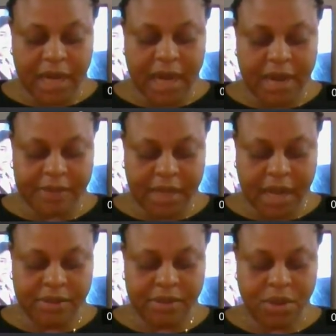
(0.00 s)

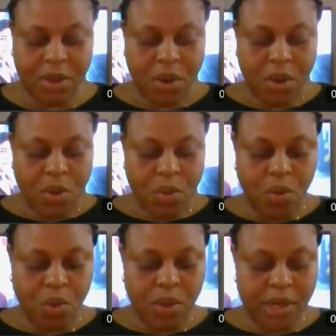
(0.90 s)
lifestyles
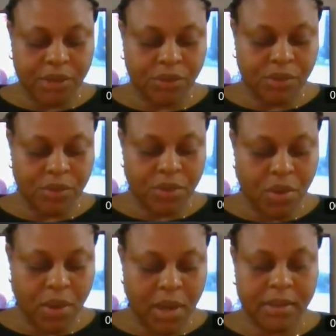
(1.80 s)
will lead to
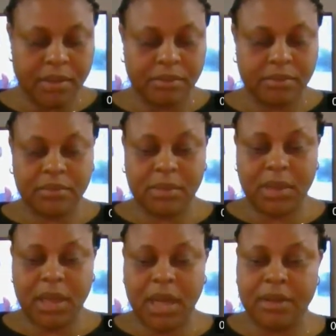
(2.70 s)
lower
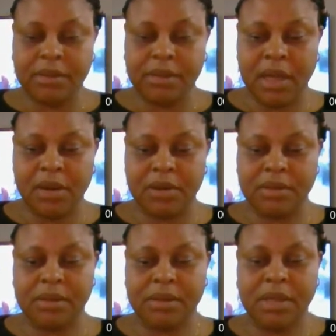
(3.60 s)
healthcare
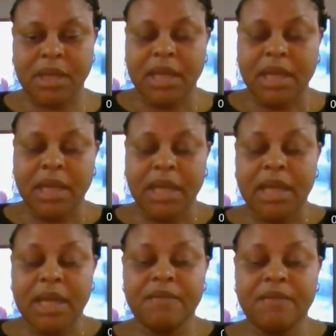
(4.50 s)
costs.
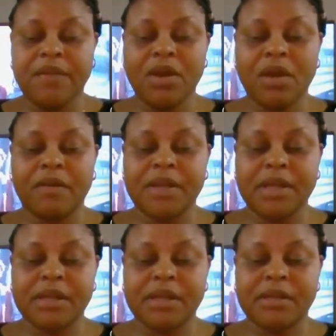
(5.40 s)
In view of
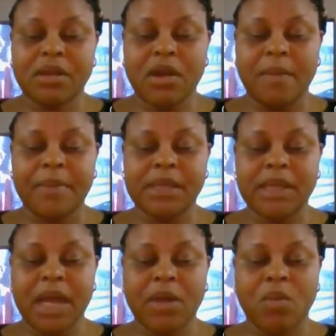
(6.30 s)
this,
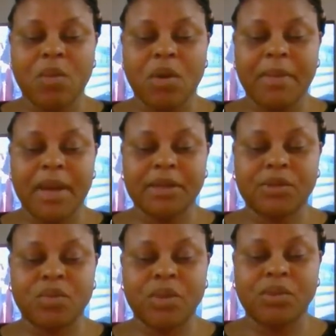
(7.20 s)
companies like
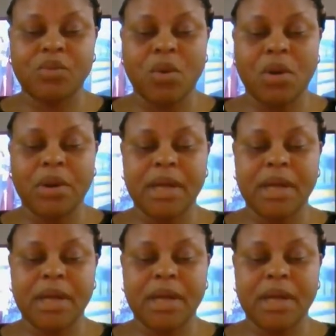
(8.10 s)
Walmart with World